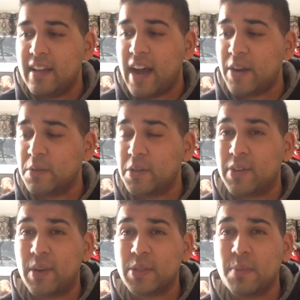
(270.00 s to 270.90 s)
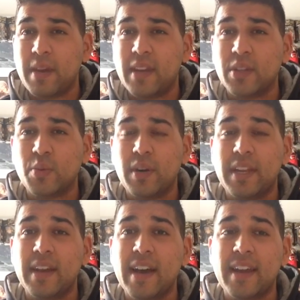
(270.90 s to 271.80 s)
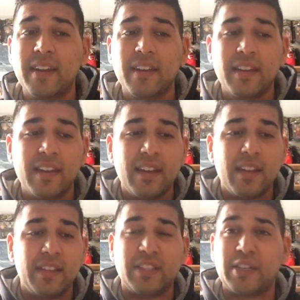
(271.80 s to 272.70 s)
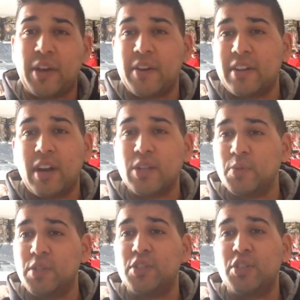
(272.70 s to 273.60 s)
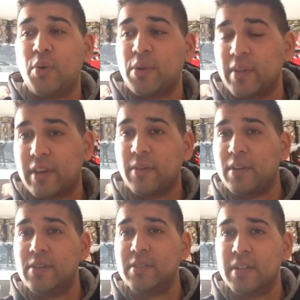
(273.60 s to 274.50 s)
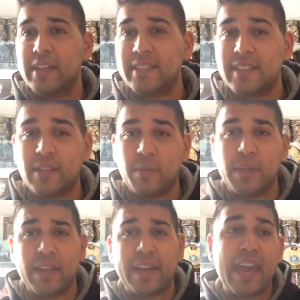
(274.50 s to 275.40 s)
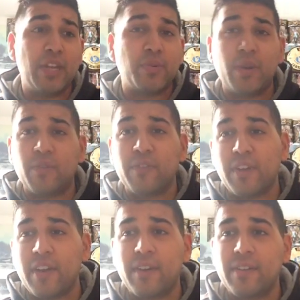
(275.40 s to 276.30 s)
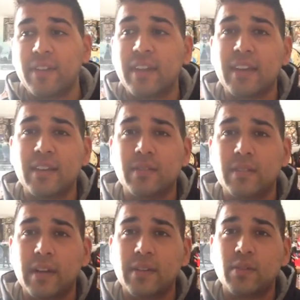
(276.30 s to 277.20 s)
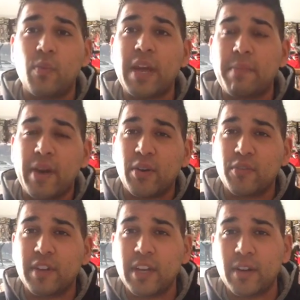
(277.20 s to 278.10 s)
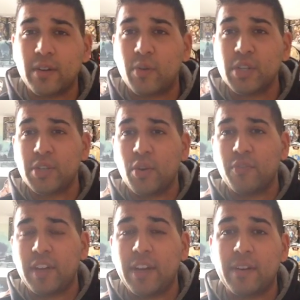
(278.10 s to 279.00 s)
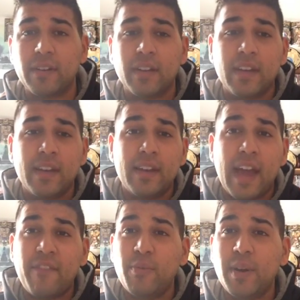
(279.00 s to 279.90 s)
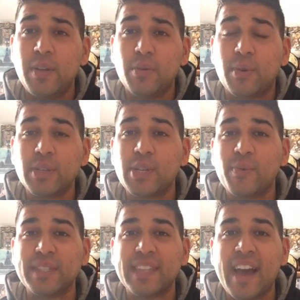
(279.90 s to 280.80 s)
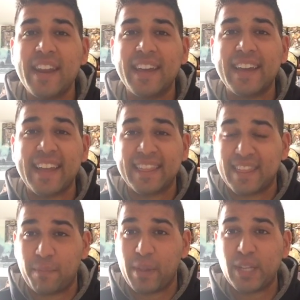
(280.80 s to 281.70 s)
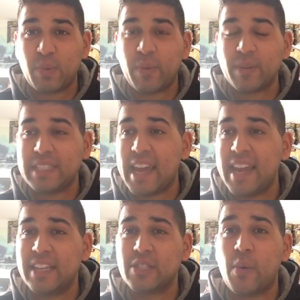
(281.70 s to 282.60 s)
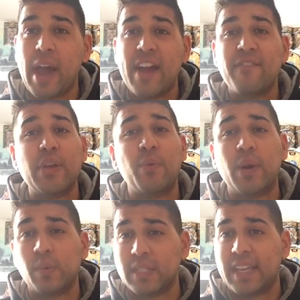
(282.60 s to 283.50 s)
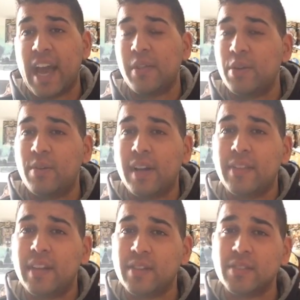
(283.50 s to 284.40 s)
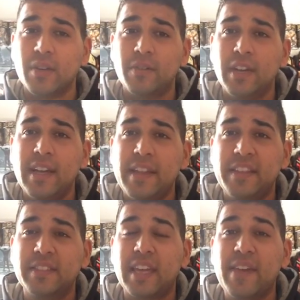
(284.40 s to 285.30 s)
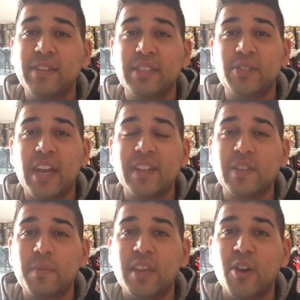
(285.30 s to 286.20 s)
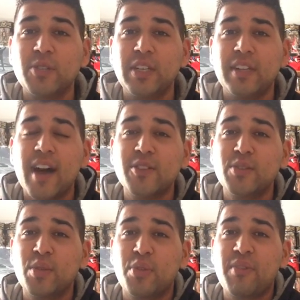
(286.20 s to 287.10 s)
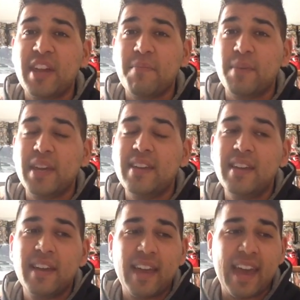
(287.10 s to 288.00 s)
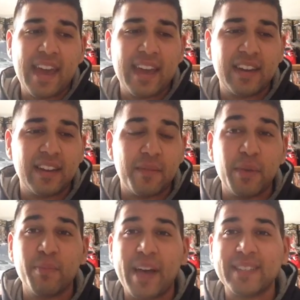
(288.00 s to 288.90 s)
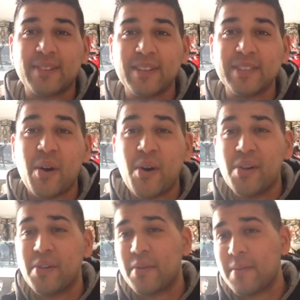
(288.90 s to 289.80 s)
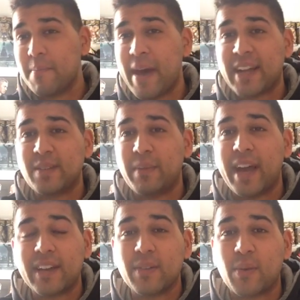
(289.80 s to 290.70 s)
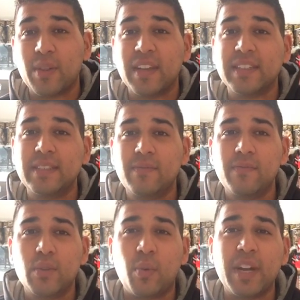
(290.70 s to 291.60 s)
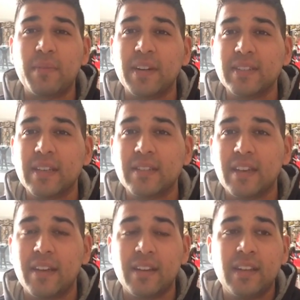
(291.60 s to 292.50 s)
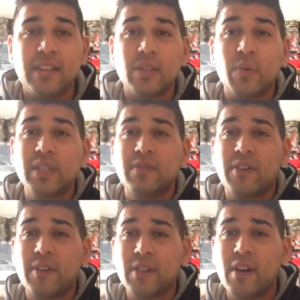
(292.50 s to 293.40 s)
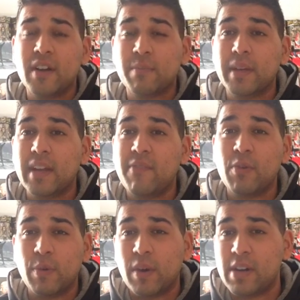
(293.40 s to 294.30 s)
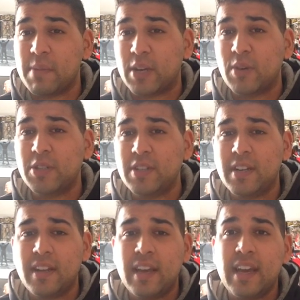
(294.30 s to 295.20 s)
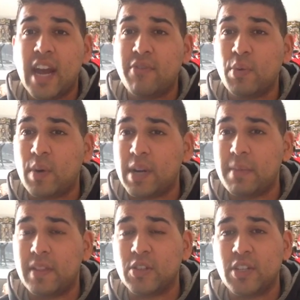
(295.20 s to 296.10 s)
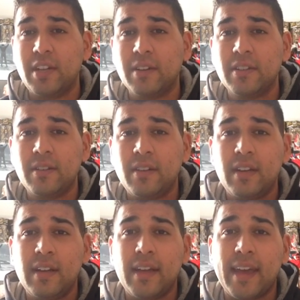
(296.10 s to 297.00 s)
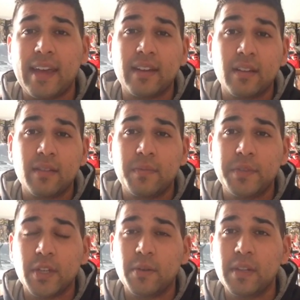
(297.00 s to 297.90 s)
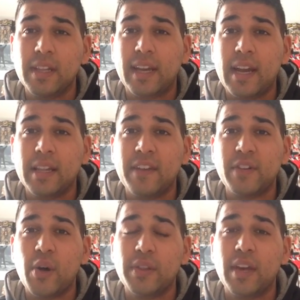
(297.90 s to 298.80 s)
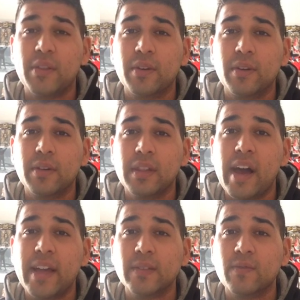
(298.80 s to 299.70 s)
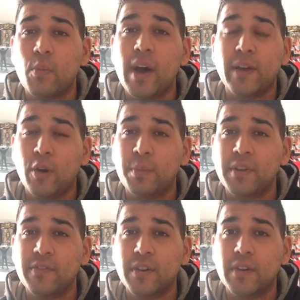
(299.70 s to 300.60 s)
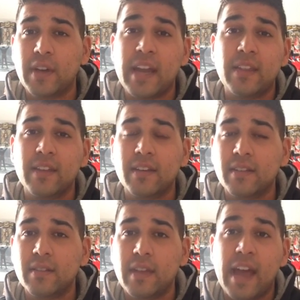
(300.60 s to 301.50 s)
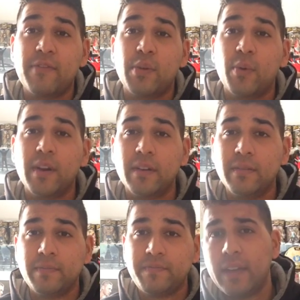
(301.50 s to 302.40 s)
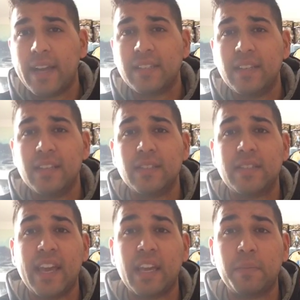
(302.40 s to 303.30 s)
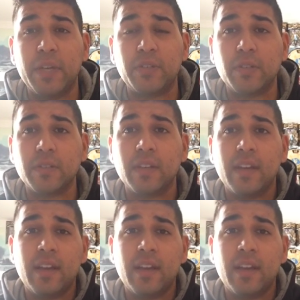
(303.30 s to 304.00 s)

I know during WrestleMania 29, the security guards would just show you, like, oh, here's the list, and you'd be like, A-Train over there, and like Wade Barrett over here, Christian over here, and everyone knew Christian was signing at the place we were standing, so everyone was gathered around there. So this gave us a chance to meet Yoshitatsu, 3MB, and Mil Mascaras, all back to back, like within 20 minutes, I'd say. So it wasn't very long, but everyone wanted to meet Christian, everyone wanted to meet the Shield, and So it kind of left all the other lines wide open for anything, everyone. Next is taking pictures.